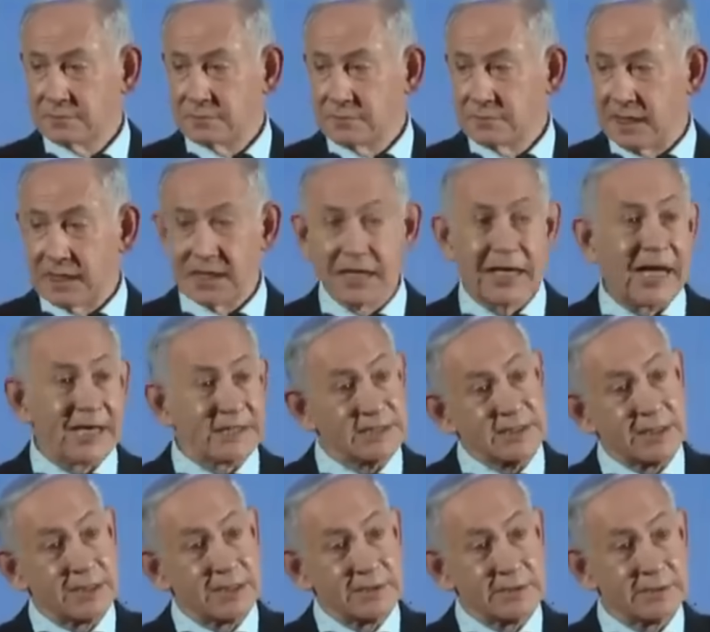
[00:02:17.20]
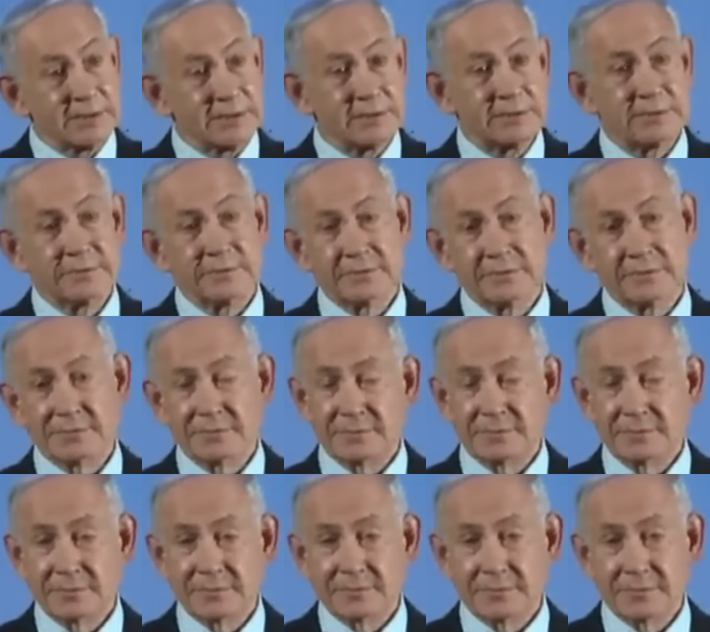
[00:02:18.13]
In Gaza,
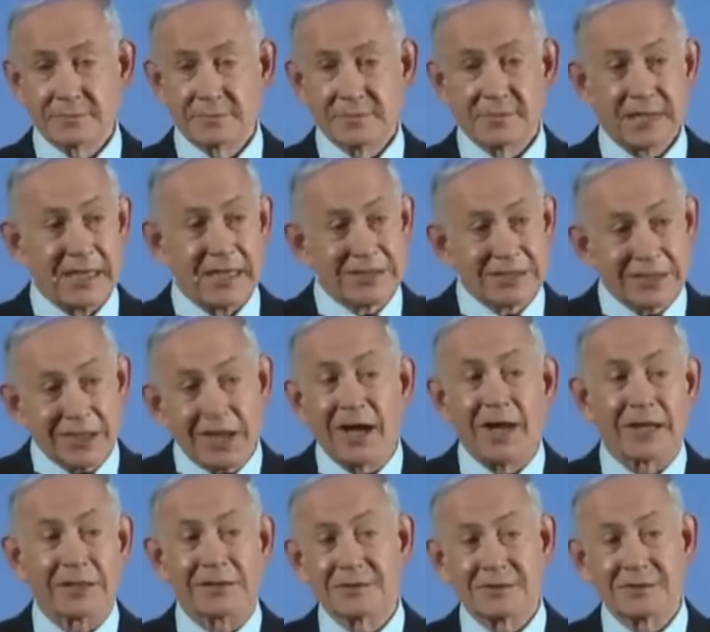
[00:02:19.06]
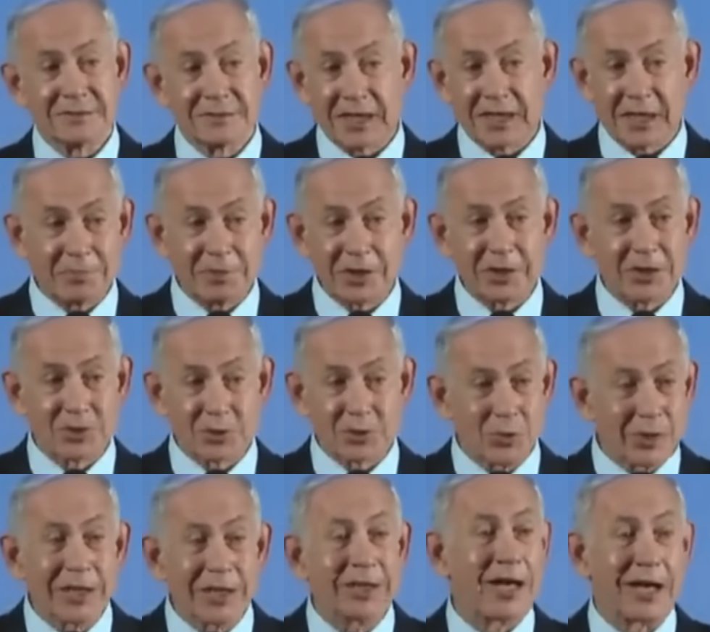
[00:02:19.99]
it's locked. Not because
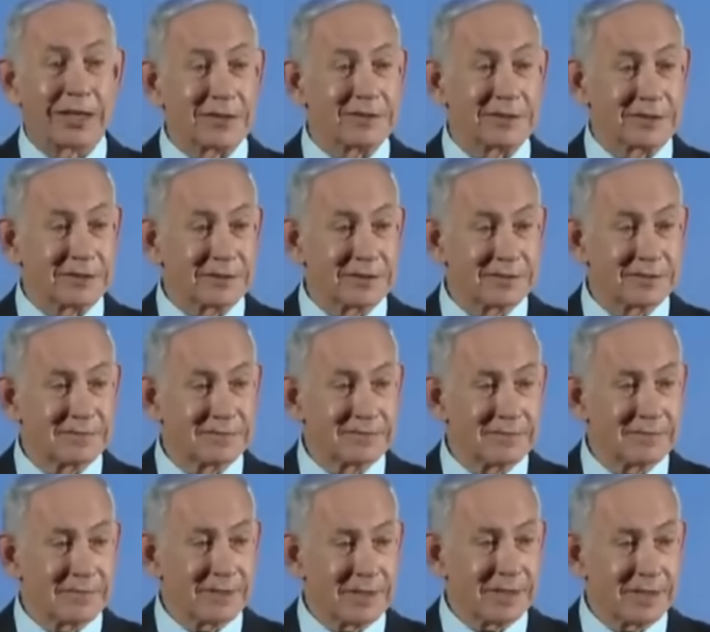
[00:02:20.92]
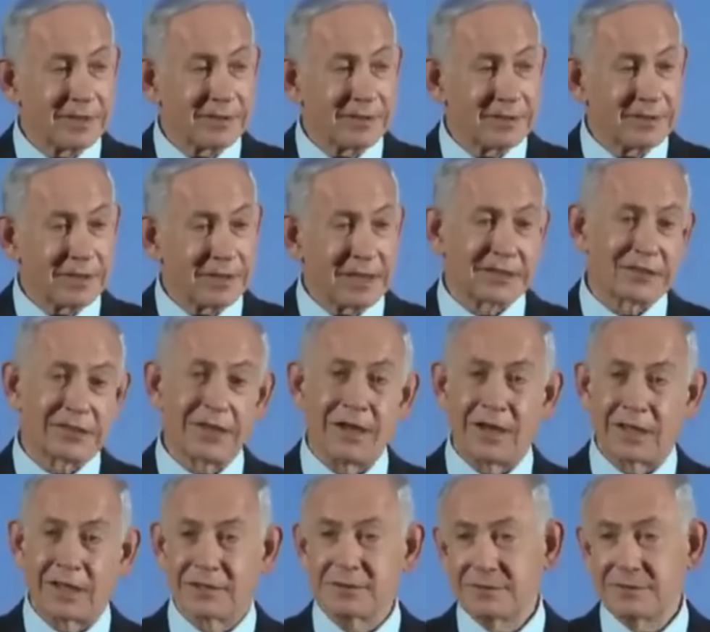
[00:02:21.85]
we locked it. It's
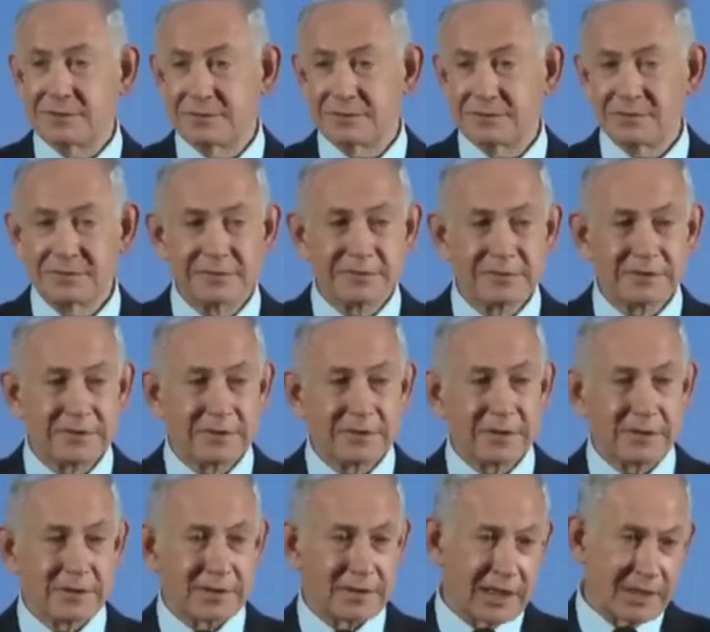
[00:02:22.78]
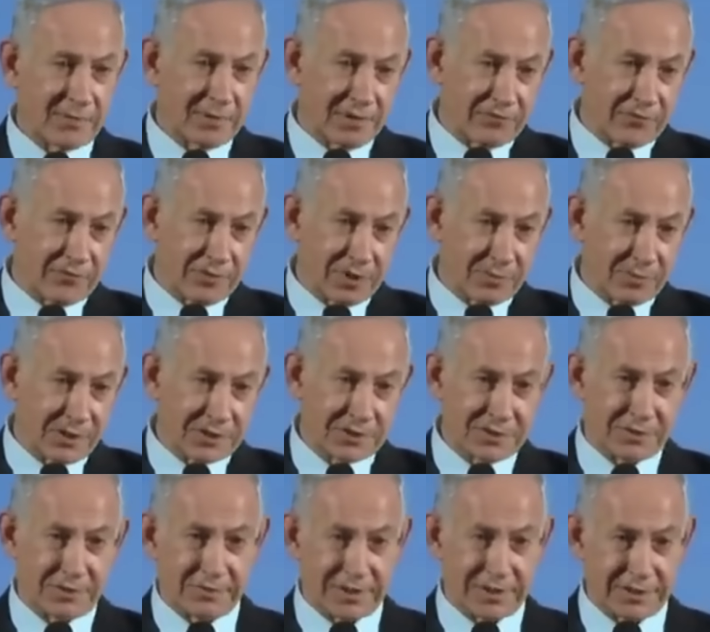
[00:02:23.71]
locked. I'm in the foreign
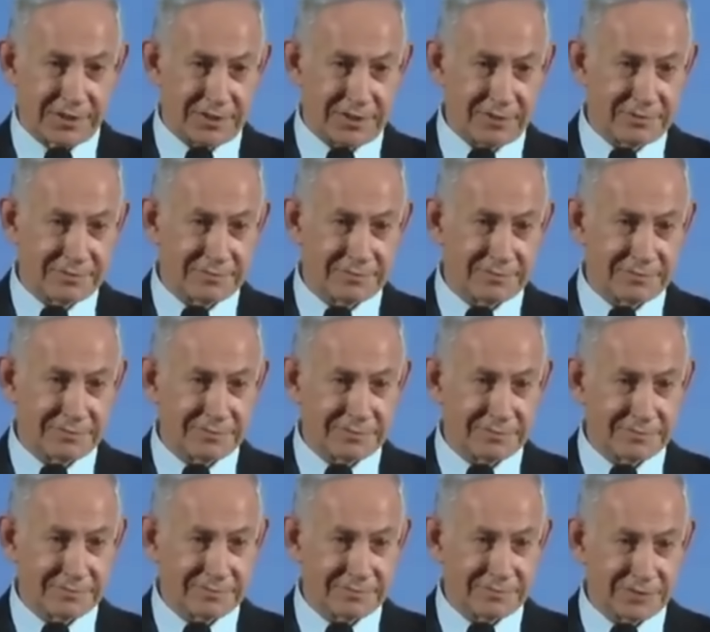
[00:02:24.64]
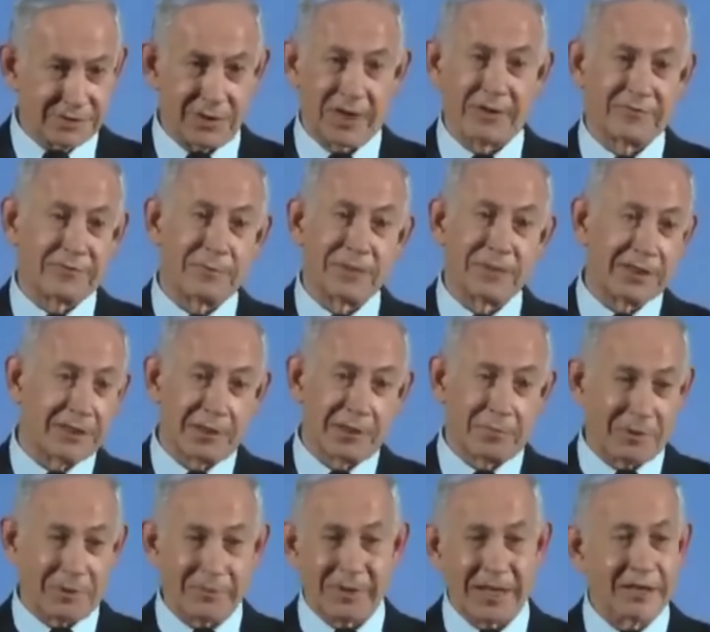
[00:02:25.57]
ministry right now, so I have to be a
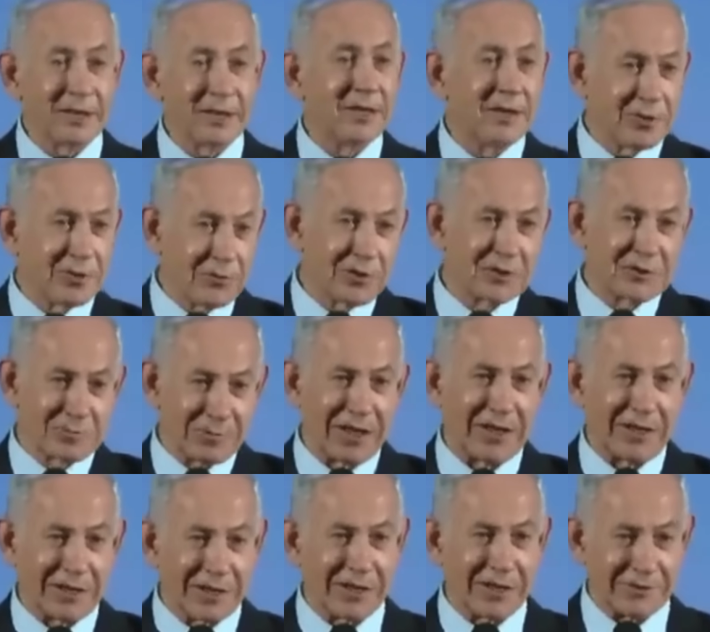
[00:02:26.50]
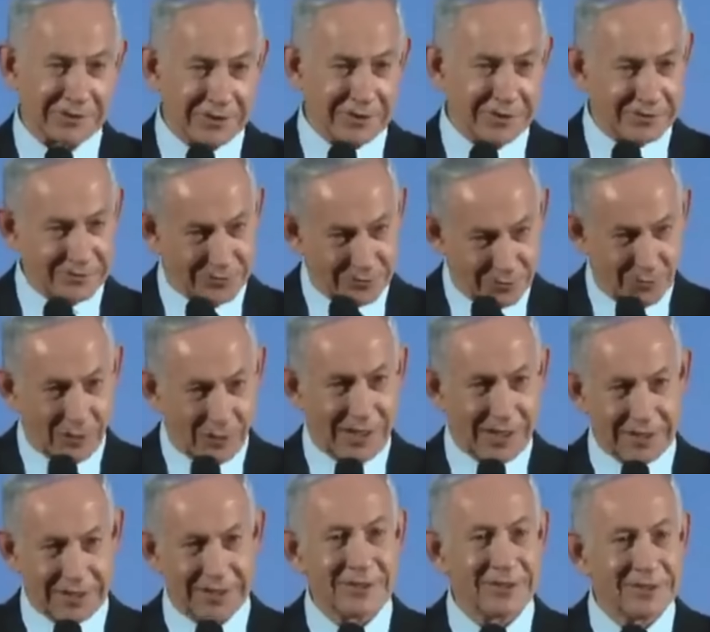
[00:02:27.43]
diplomat. You explain later, Gidon,
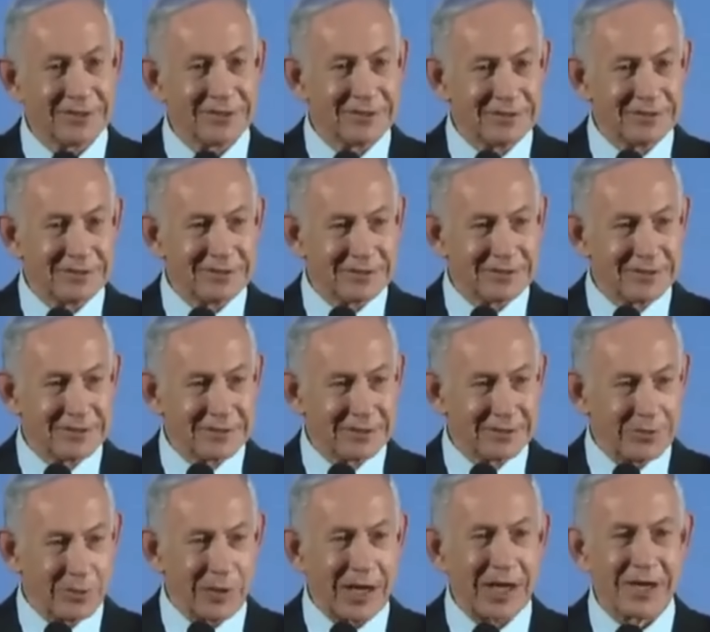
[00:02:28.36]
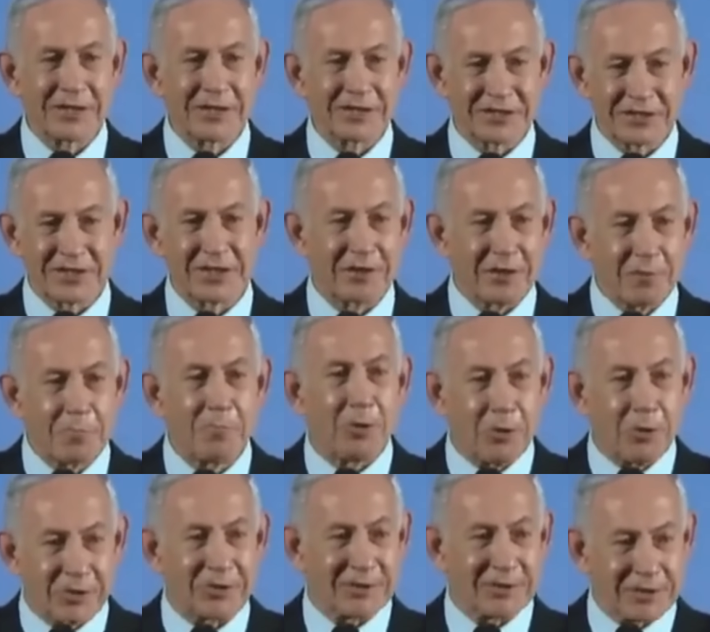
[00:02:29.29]
why the southern
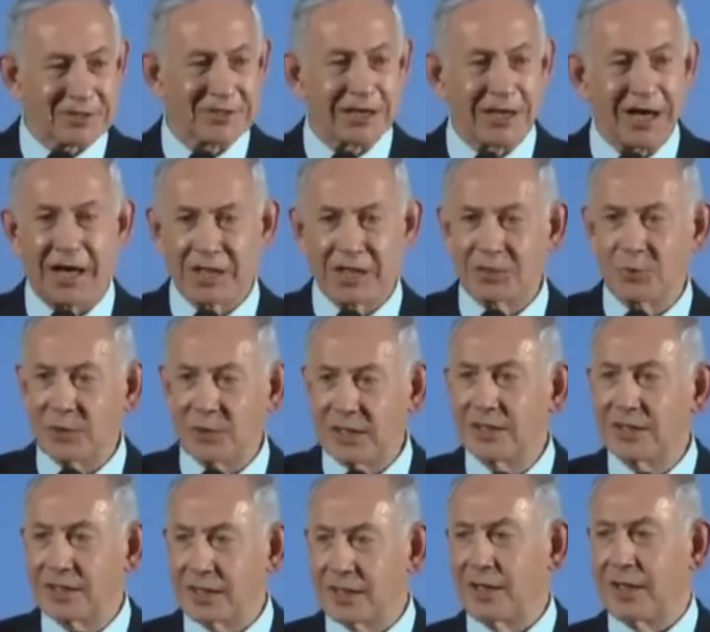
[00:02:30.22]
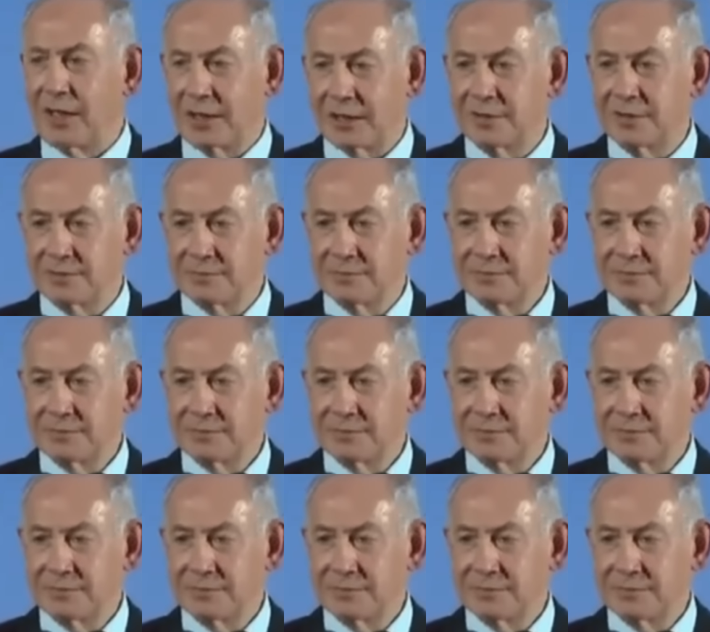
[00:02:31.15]
border is locked. We didn't lock it.